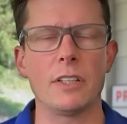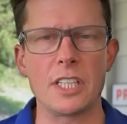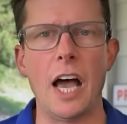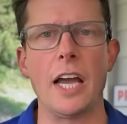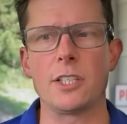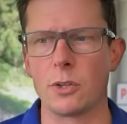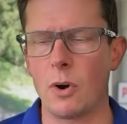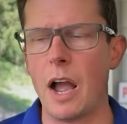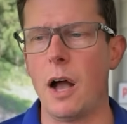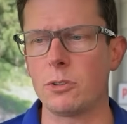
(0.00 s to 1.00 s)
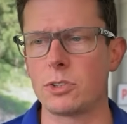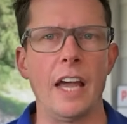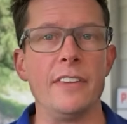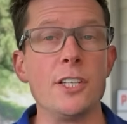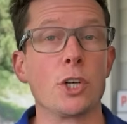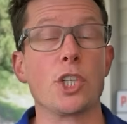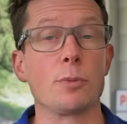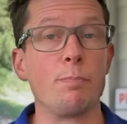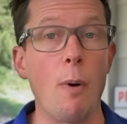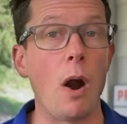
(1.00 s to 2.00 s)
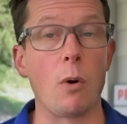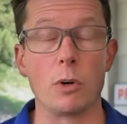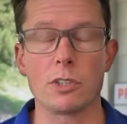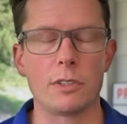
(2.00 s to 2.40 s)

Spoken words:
tied to their house? And these are just borrowers.